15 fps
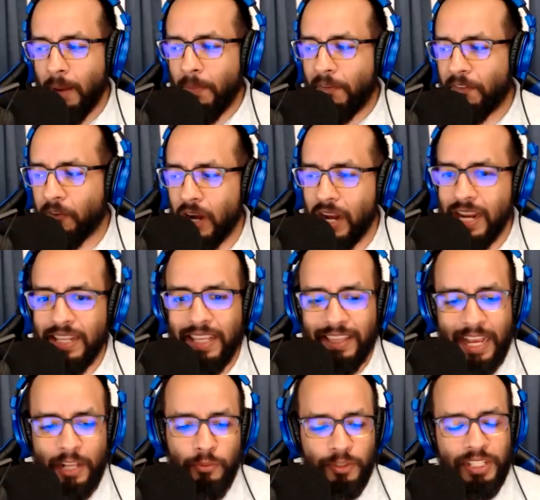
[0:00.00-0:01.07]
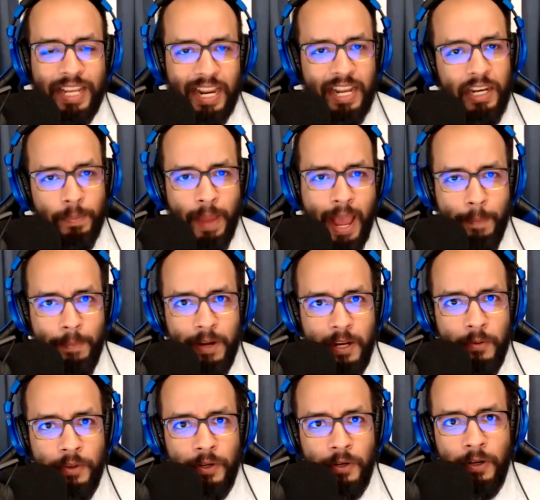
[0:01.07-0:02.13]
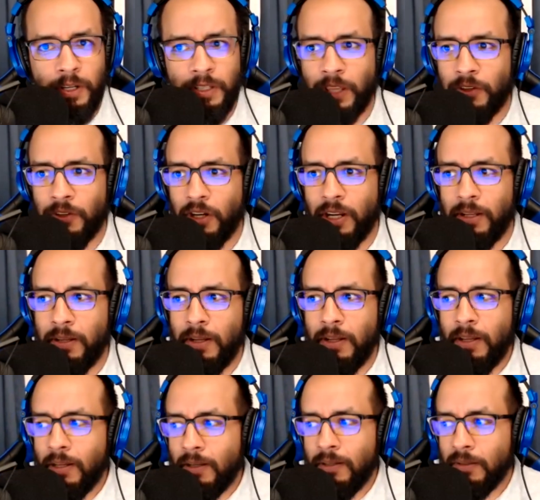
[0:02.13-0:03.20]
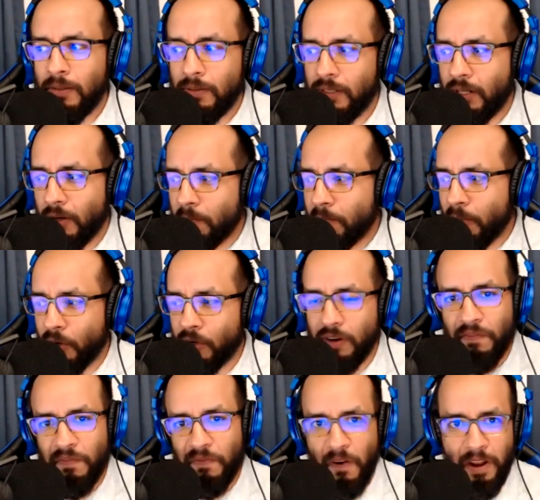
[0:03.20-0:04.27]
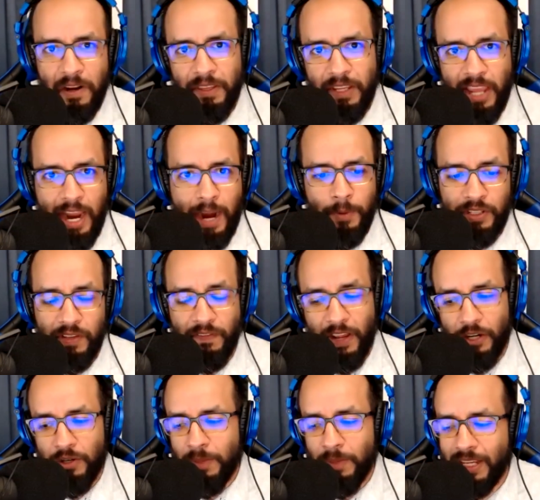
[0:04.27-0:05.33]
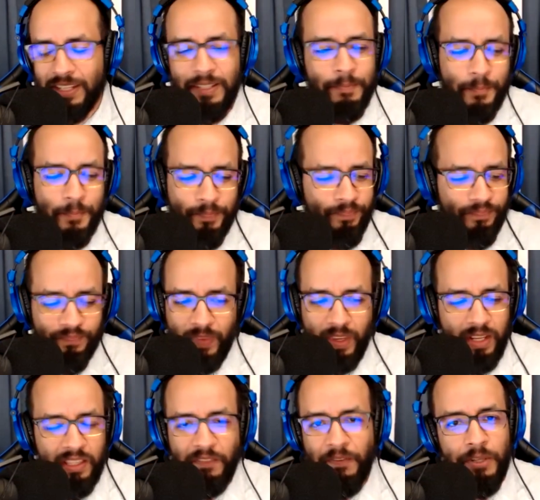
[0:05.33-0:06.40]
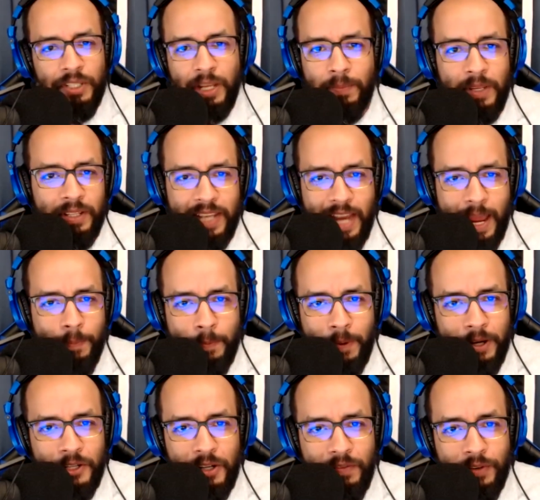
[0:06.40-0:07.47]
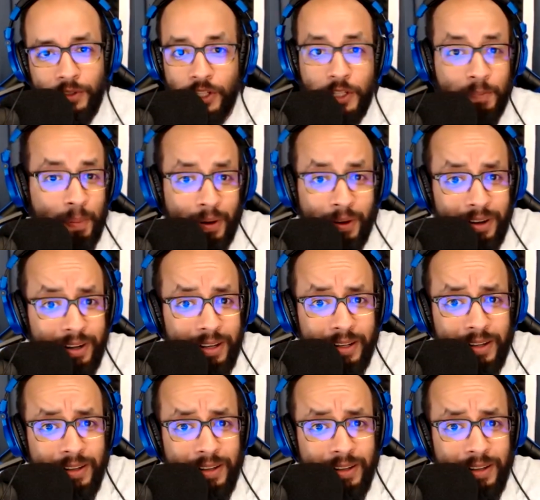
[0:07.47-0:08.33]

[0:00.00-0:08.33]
afraid that that's what's gonna end up happening with her, is that they're gonna, put her in front of the cameras event, because the first time you snap a picture of her, she's burned.